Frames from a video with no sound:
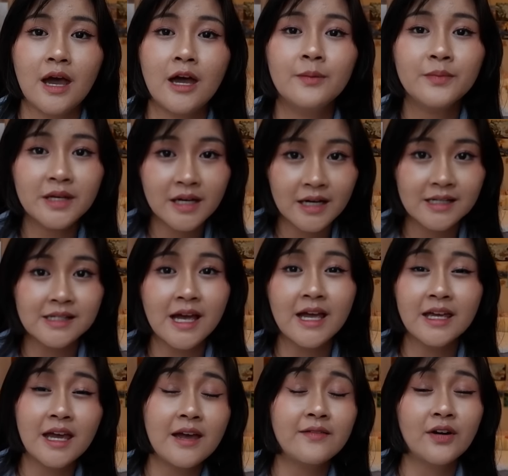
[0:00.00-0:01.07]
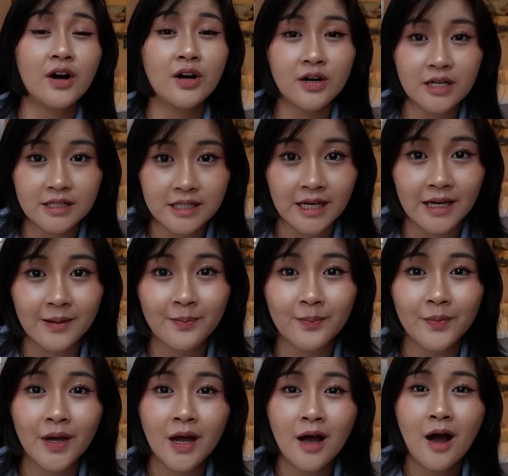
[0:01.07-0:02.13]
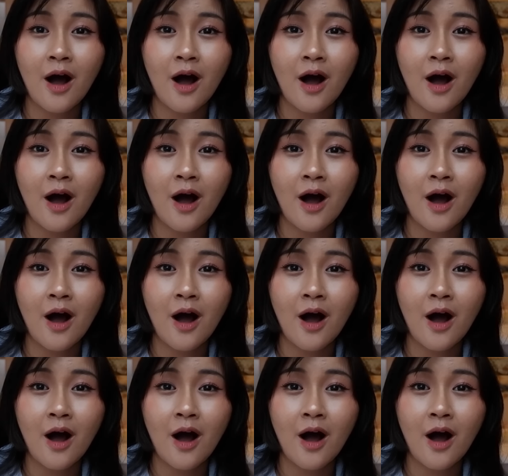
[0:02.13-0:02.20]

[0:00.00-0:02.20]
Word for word: And because I gave her a tip,